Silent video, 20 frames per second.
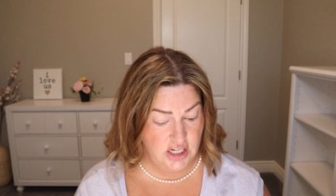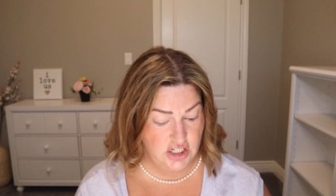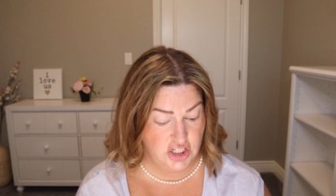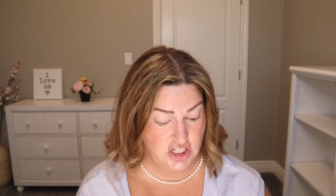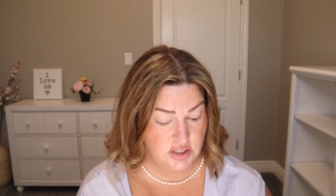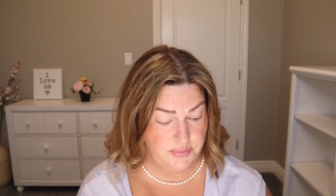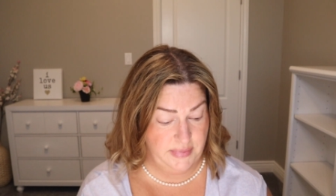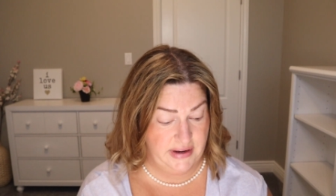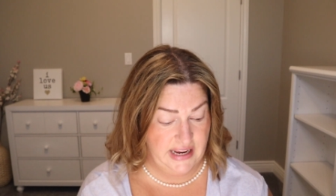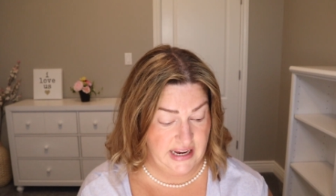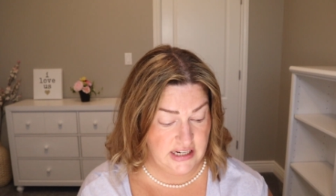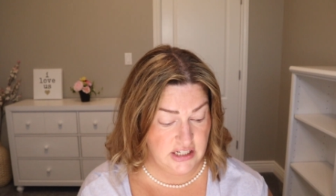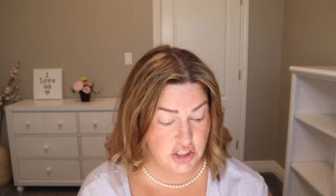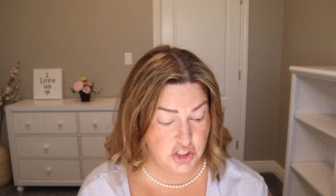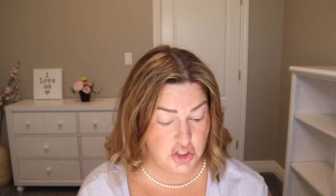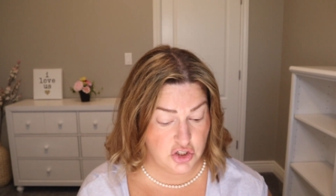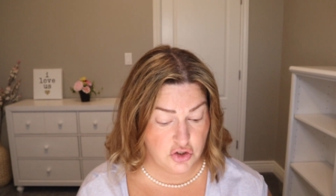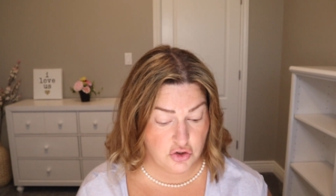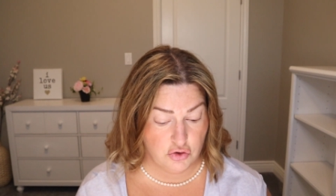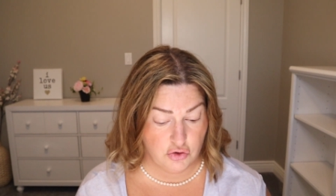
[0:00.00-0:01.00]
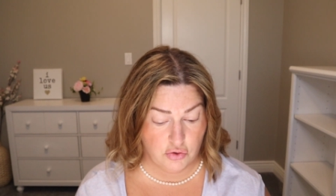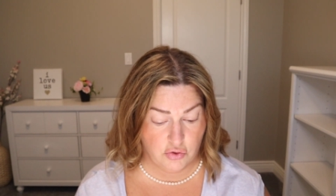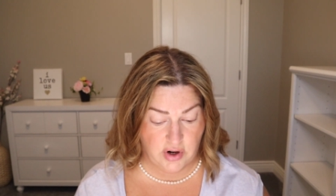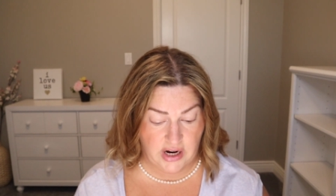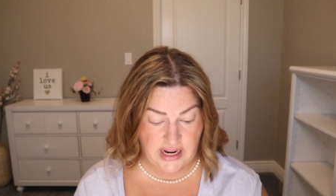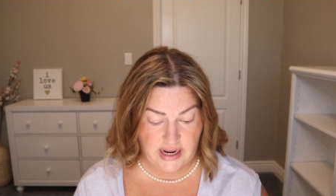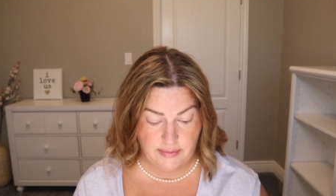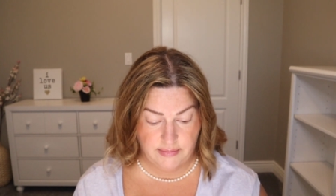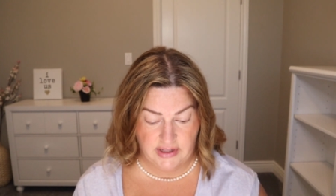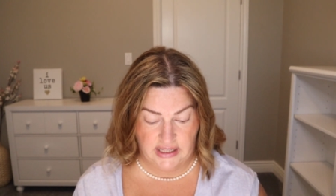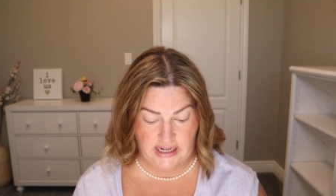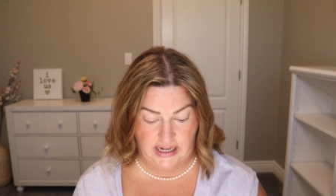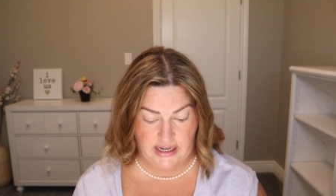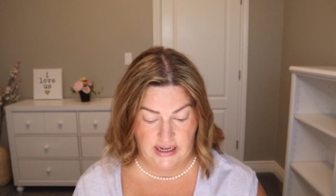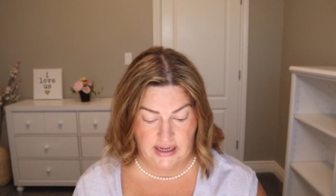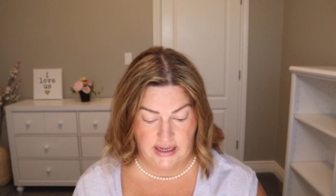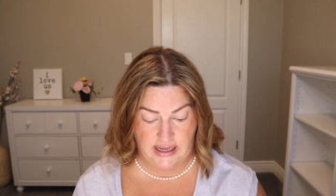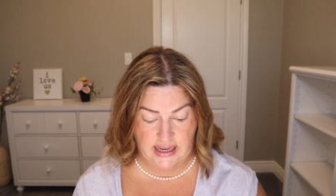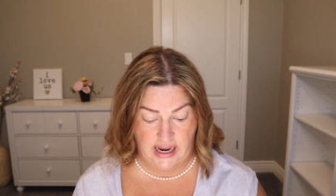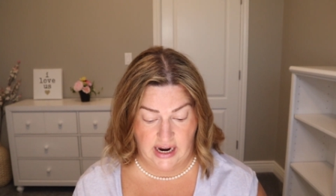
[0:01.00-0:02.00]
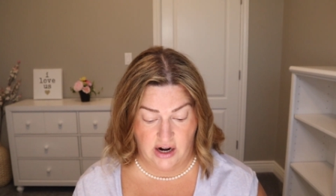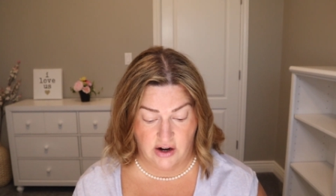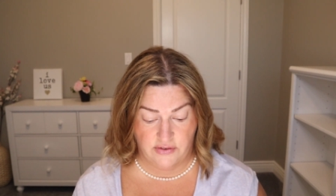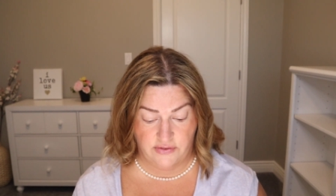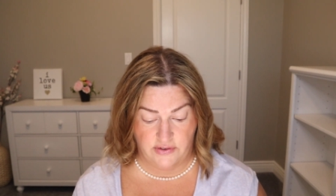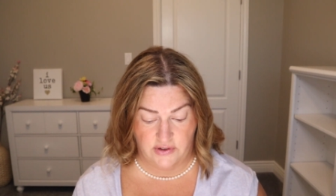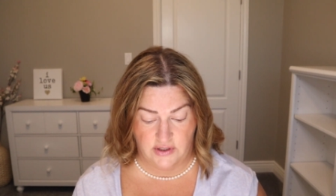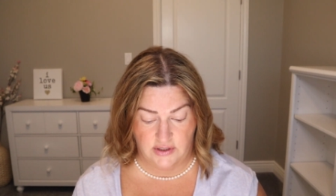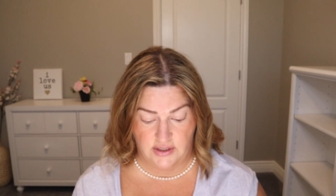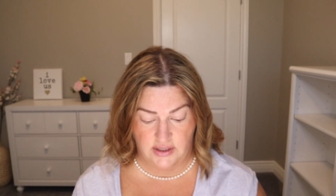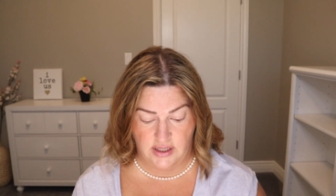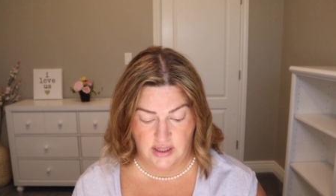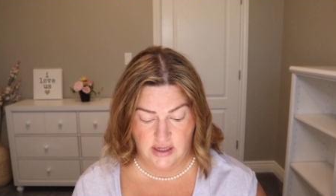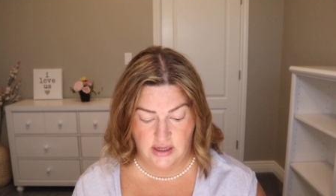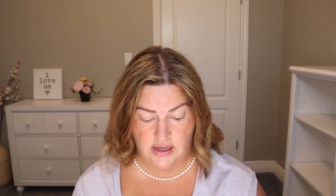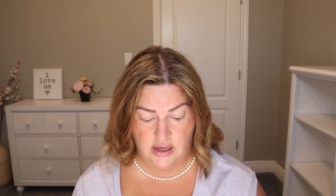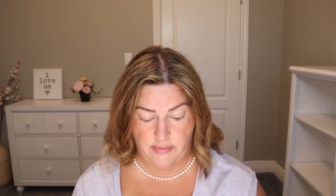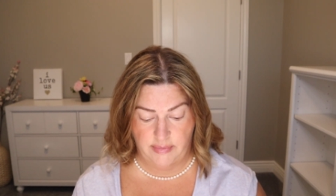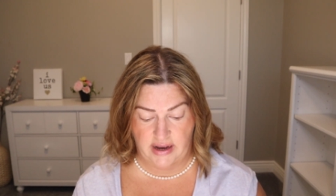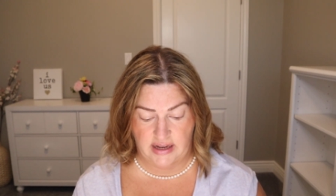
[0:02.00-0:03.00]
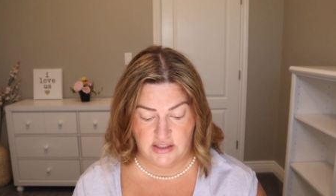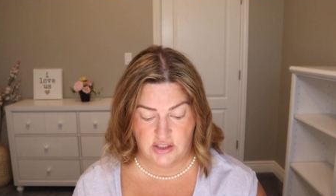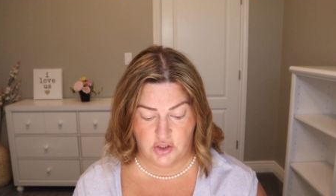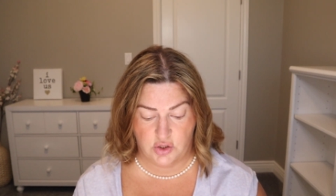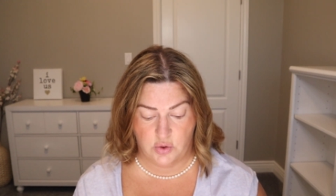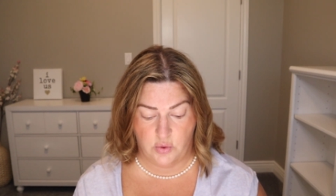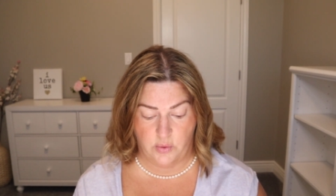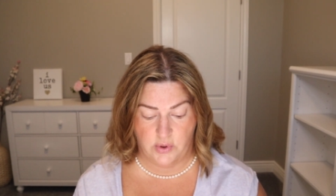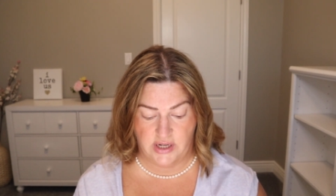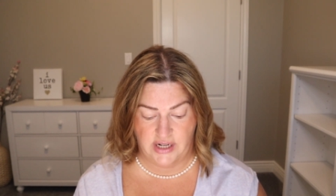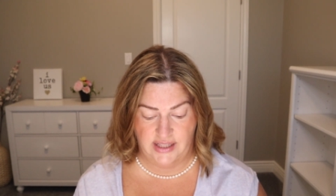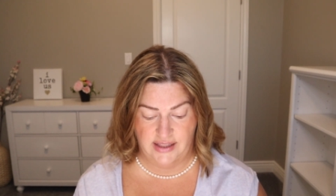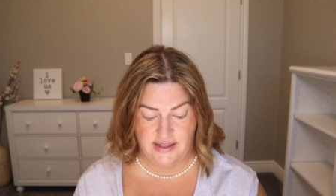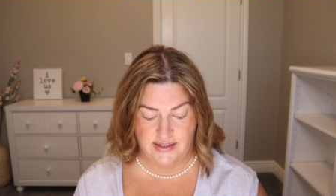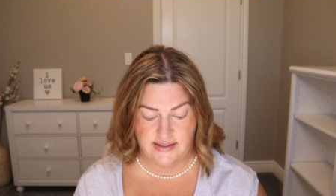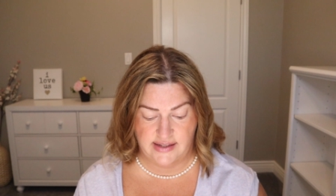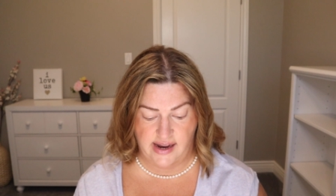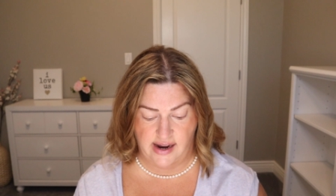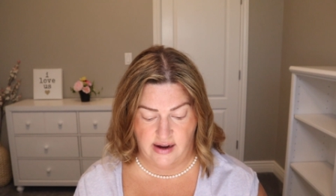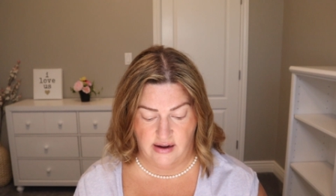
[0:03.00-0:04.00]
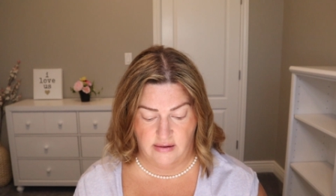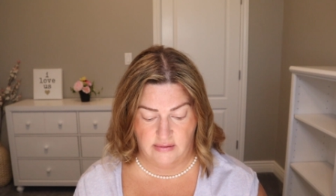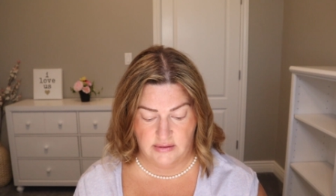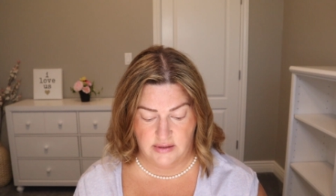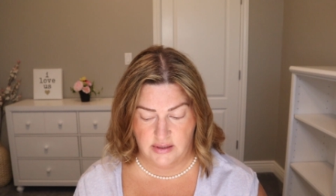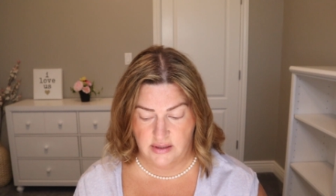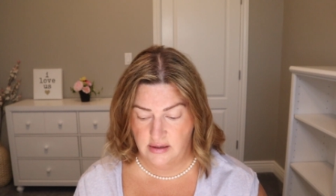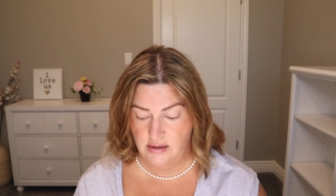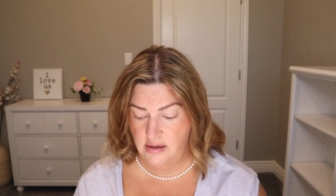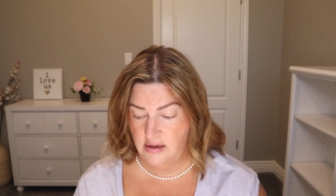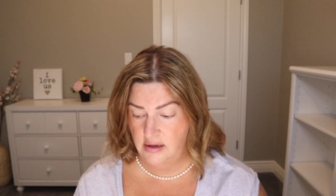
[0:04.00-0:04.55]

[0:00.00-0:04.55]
Just be extremely careful about squirting this out